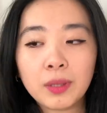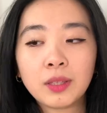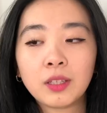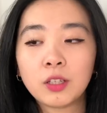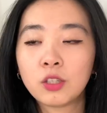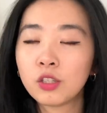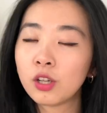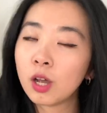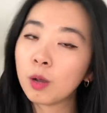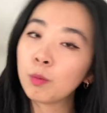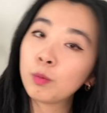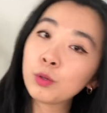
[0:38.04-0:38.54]
the
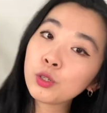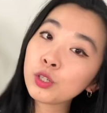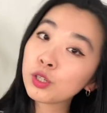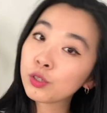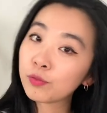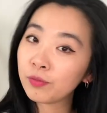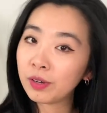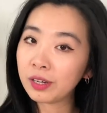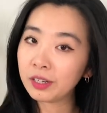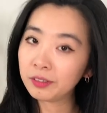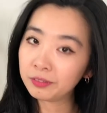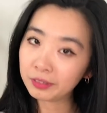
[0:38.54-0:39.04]
top was just
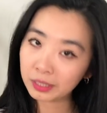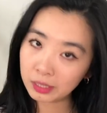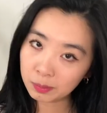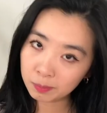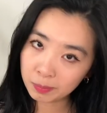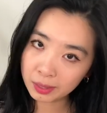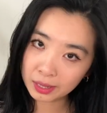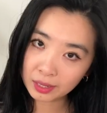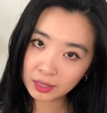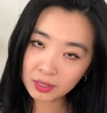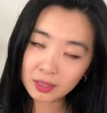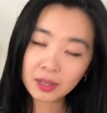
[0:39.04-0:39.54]
very, very
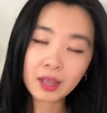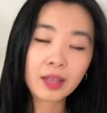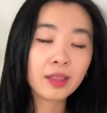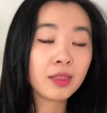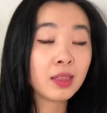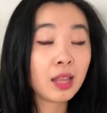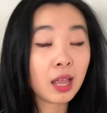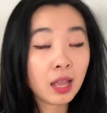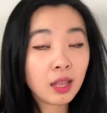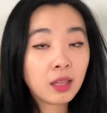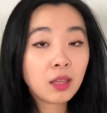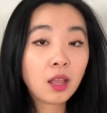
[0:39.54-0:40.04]
big. And
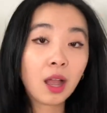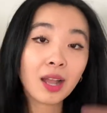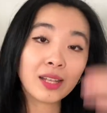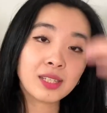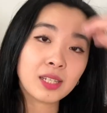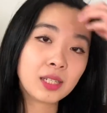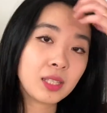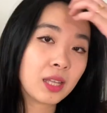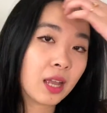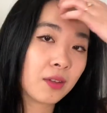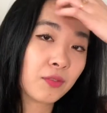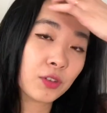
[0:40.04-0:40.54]
then I
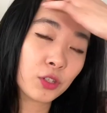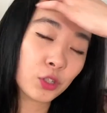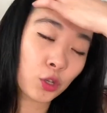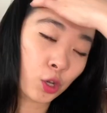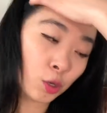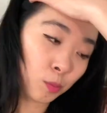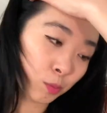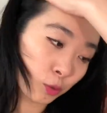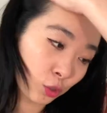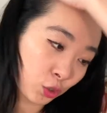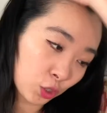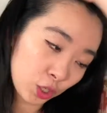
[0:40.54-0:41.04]
didn't have a sewing
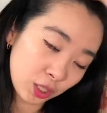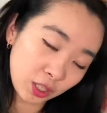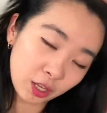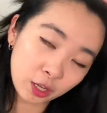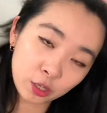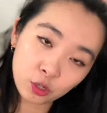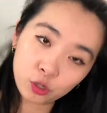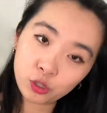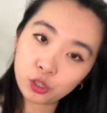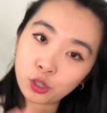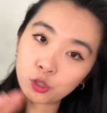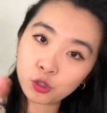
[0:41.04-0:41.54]
machine. I
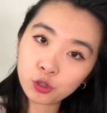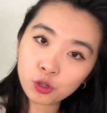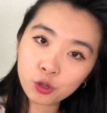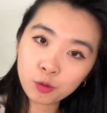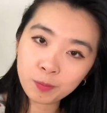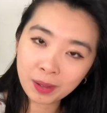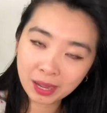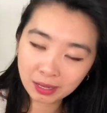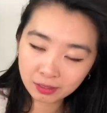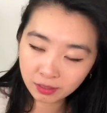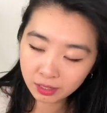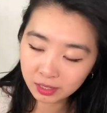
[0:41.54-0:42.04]
used a
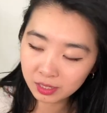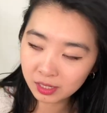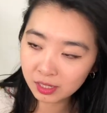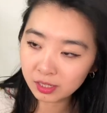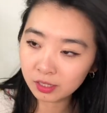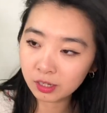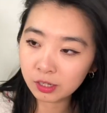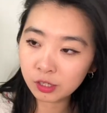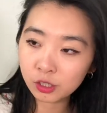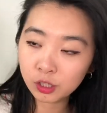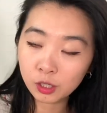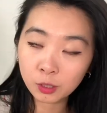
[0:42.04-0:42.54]

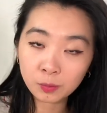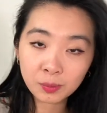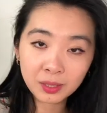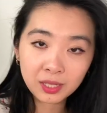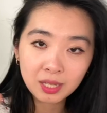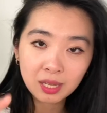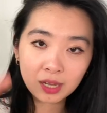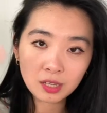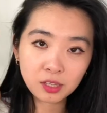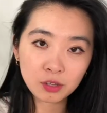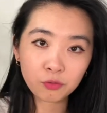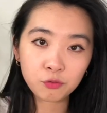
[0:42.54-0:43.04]
£2.99 sewing sewing
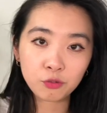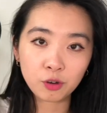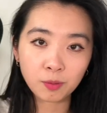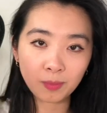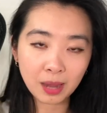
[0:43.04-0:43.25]
kit from